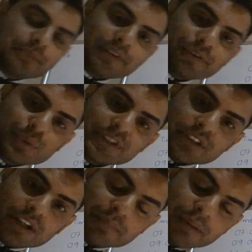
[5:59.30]
before we
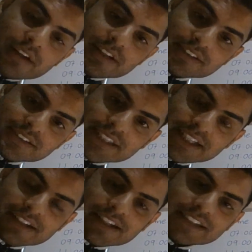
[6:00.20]
start plotting this
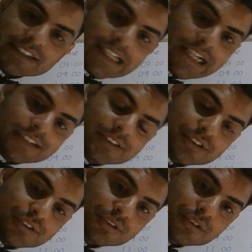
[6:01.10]
thing, it's nice
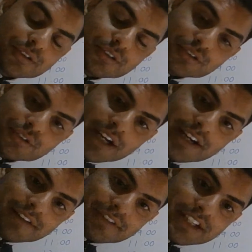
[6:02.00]
to try
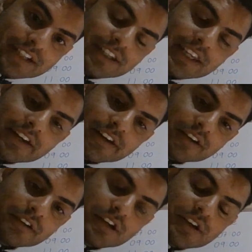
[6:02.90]
an
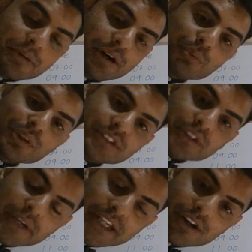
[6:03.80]
idea about what's
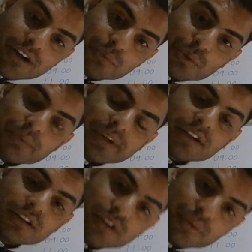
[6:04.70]
going on, what we're going
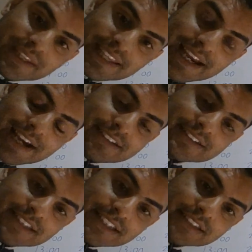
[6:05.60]
to do with the
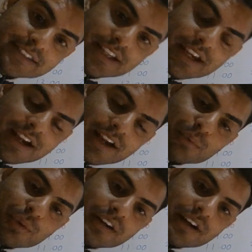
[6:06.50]
axes, and
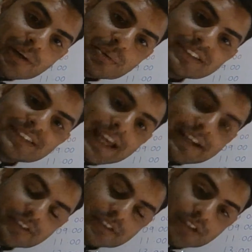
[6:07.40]
what our
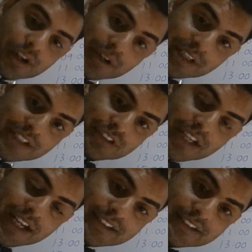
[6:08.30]
scales on each
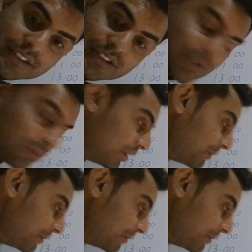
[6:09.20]
axis will